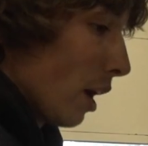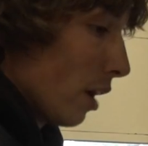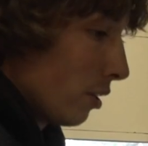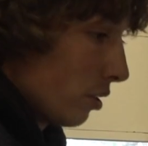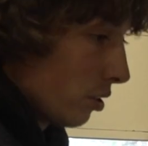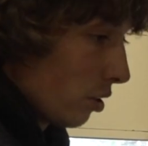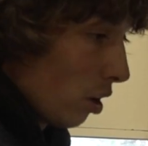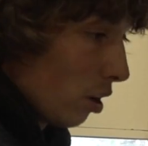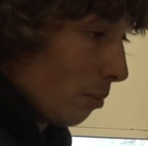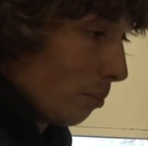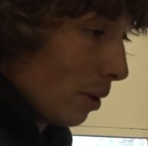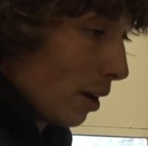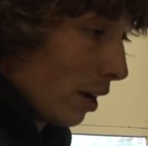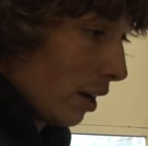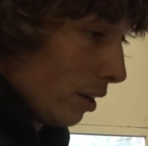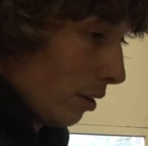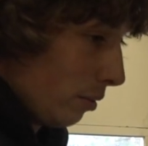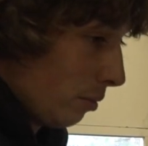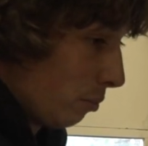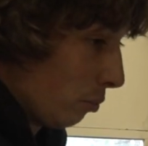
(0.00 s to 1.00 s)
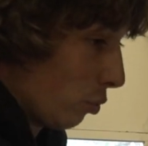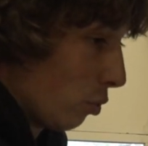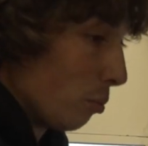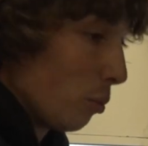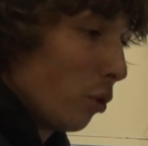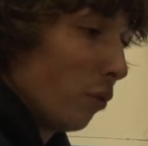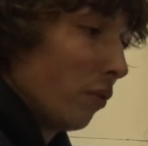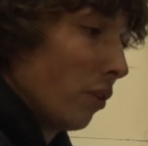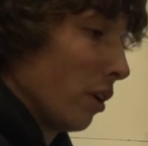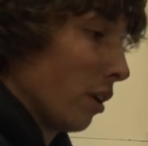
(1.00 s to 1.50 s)
had to start by
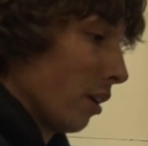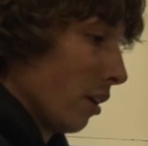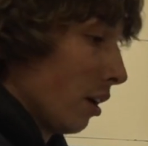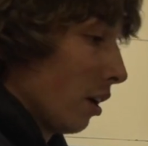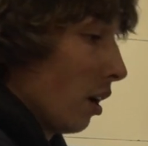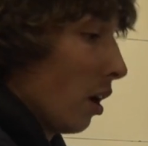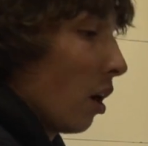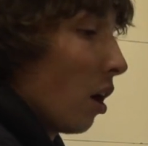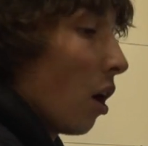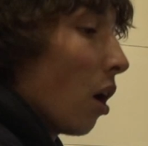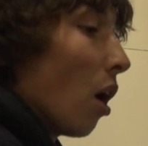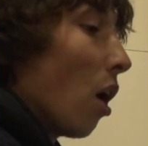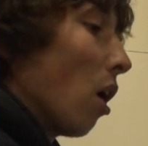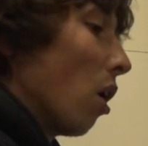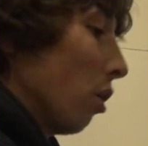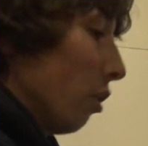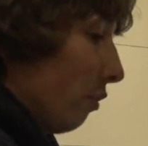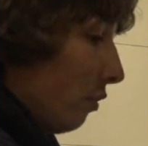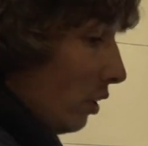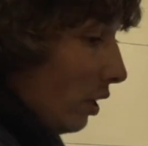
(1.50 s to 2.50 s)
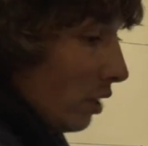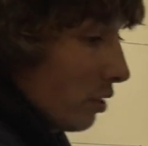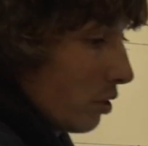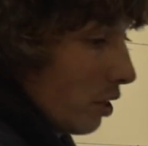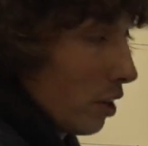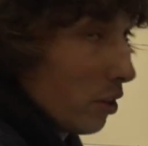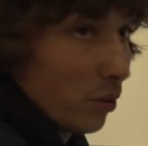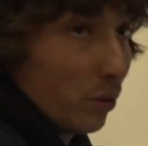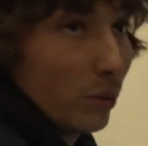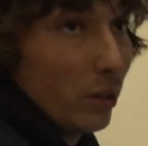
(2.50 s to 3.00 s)
removing all of the
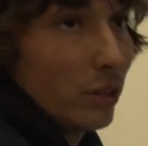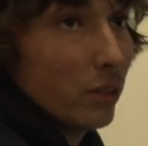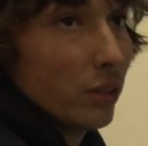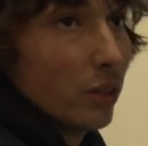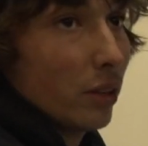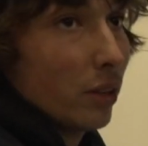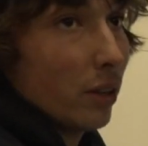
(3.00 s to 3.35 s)
accessories. The